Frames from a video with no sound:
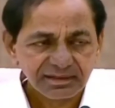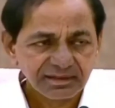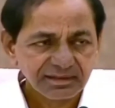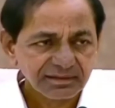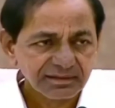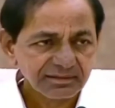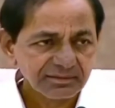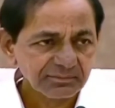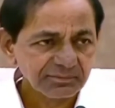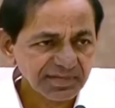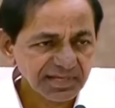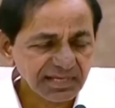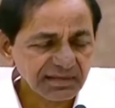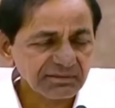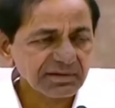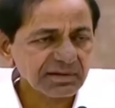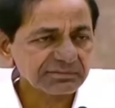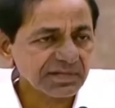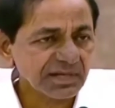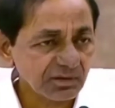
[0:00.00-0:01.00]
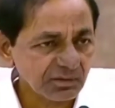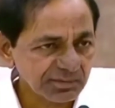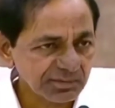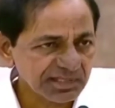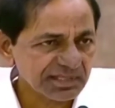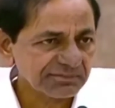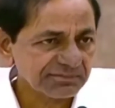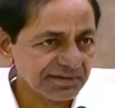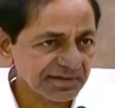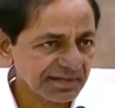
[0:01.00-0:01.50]
Behavior of the government
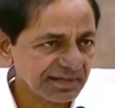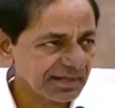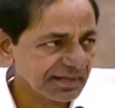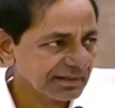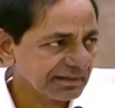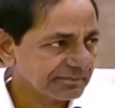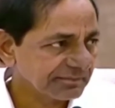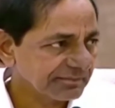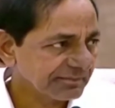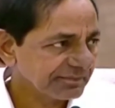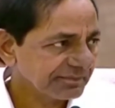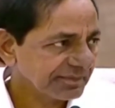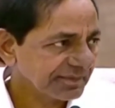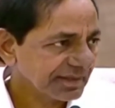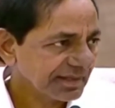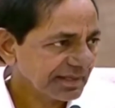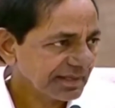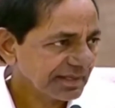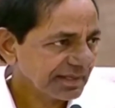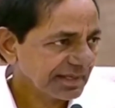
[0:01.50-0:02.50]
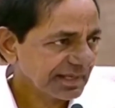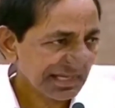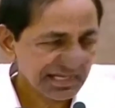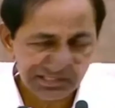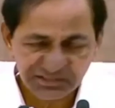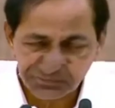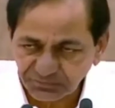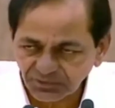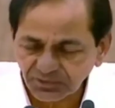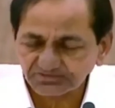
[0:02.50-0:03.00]
of India. Henceforth,